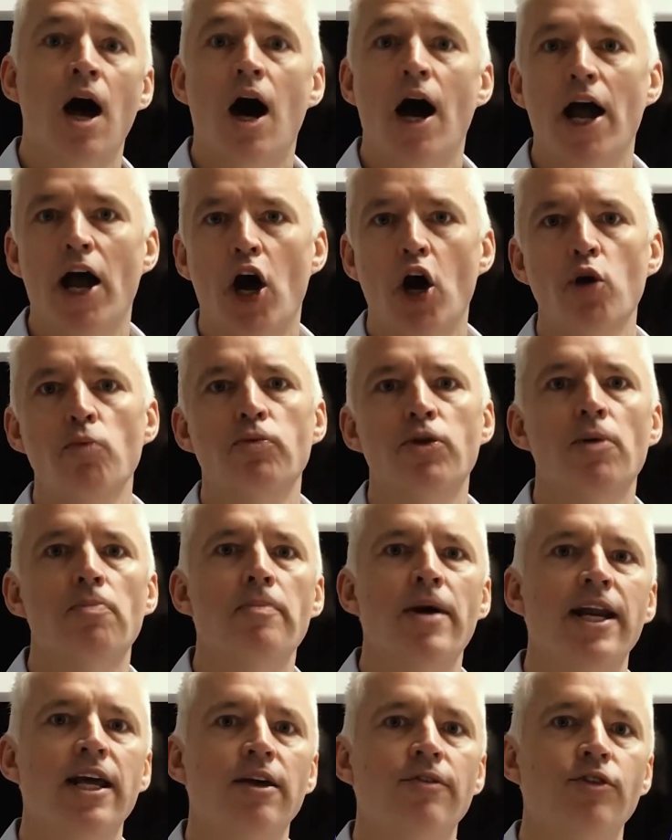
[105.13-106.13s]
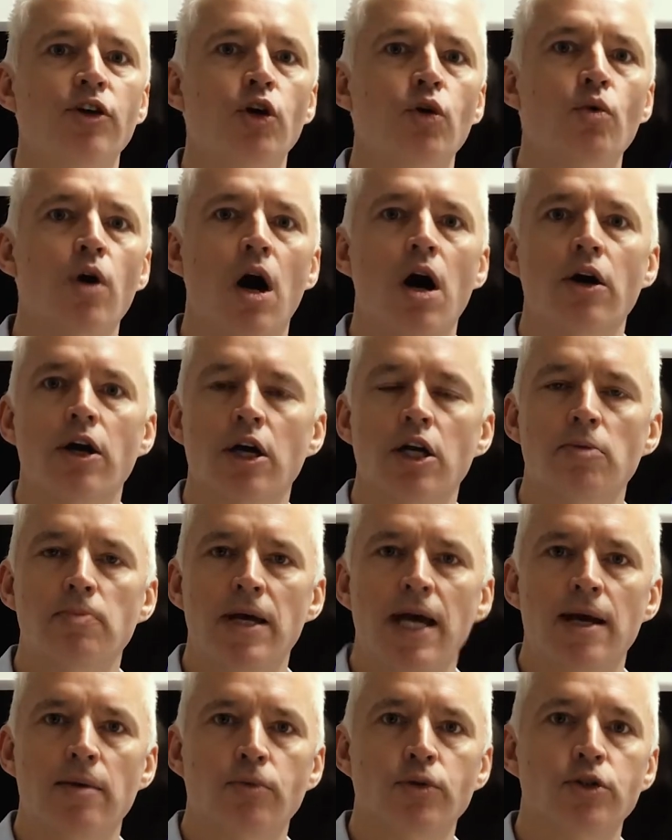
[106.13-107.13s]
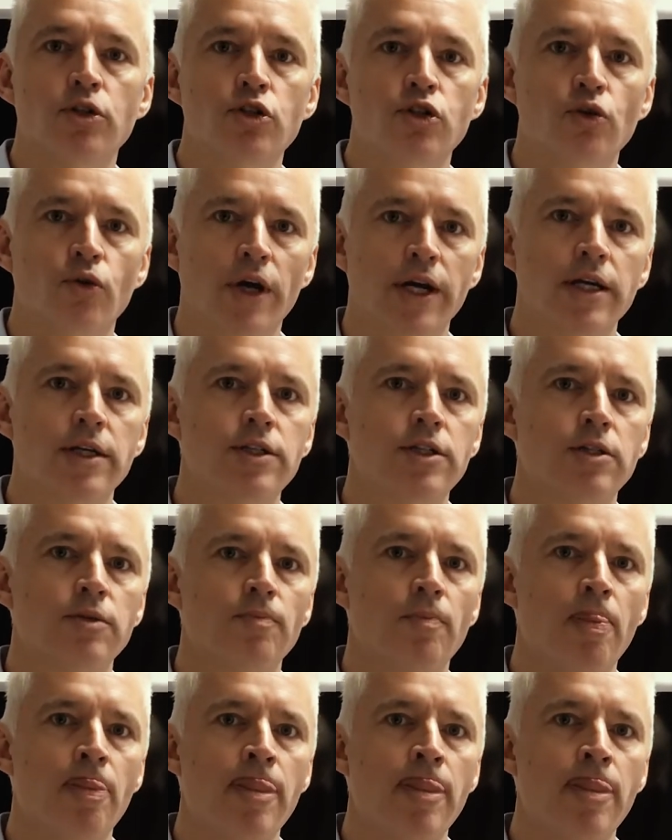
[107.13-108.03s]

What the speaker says: I hope that many of you are going to be able to join us.